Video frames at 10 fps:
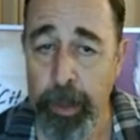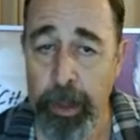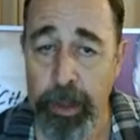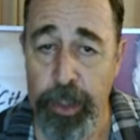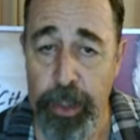
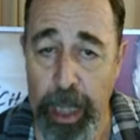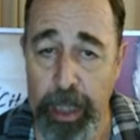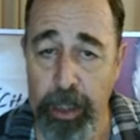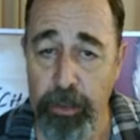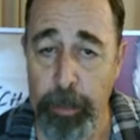The
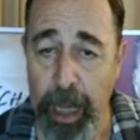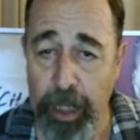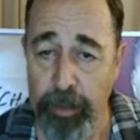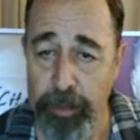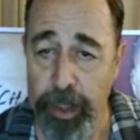Chinese
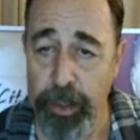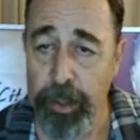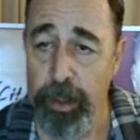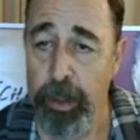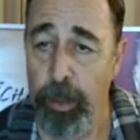paddlefish
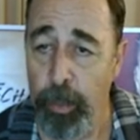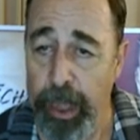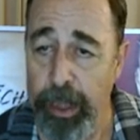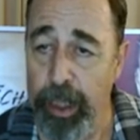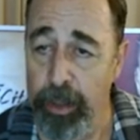went
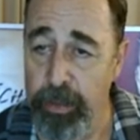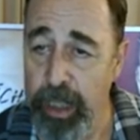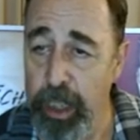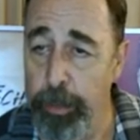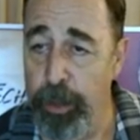
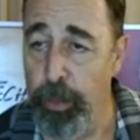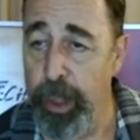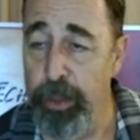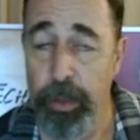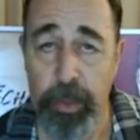extinct
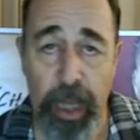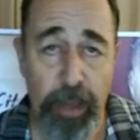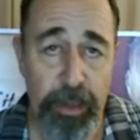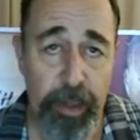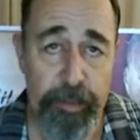between
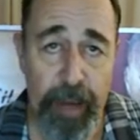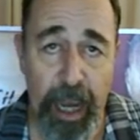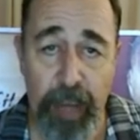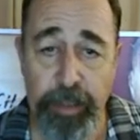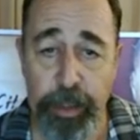
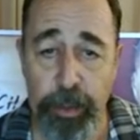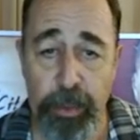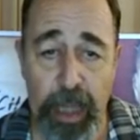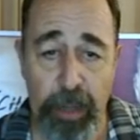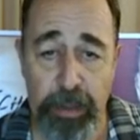2005 and
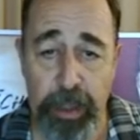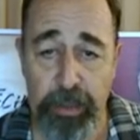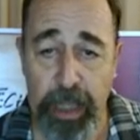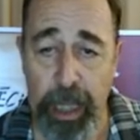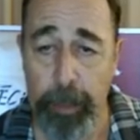
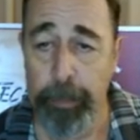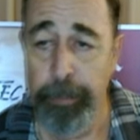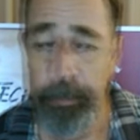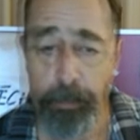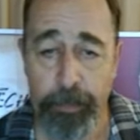2010.
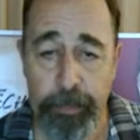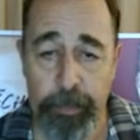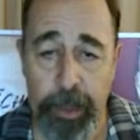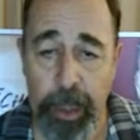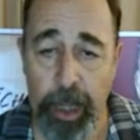
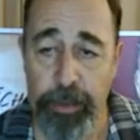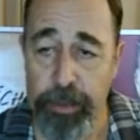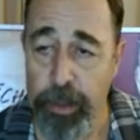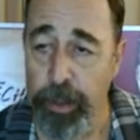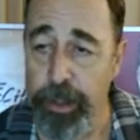And
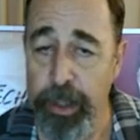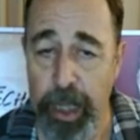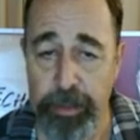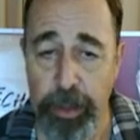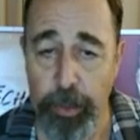sturgeon
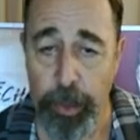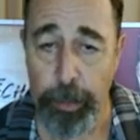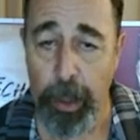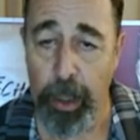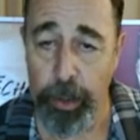as a
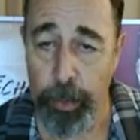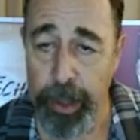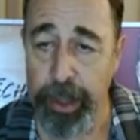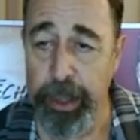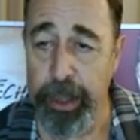group are
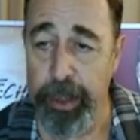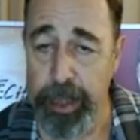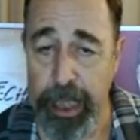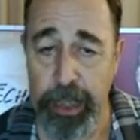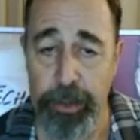critically
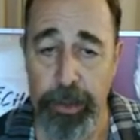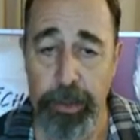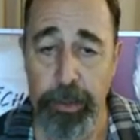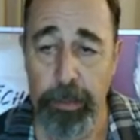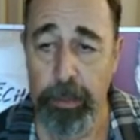
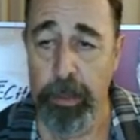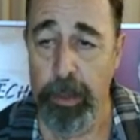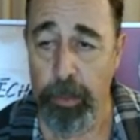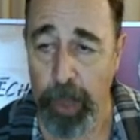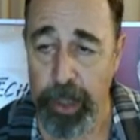endangered.
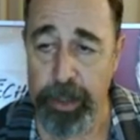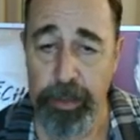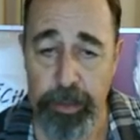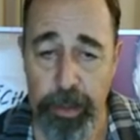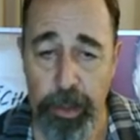Russian
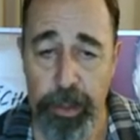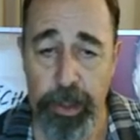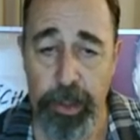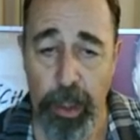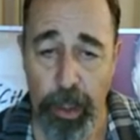
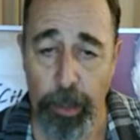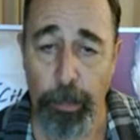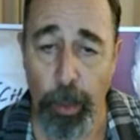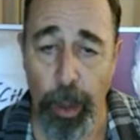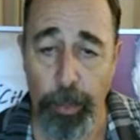sturgeon are
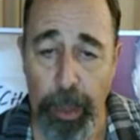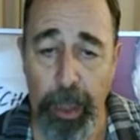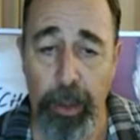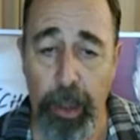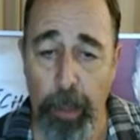more
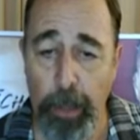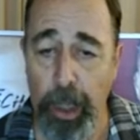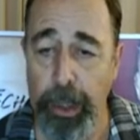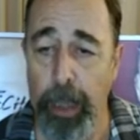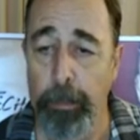rare
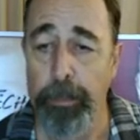among them.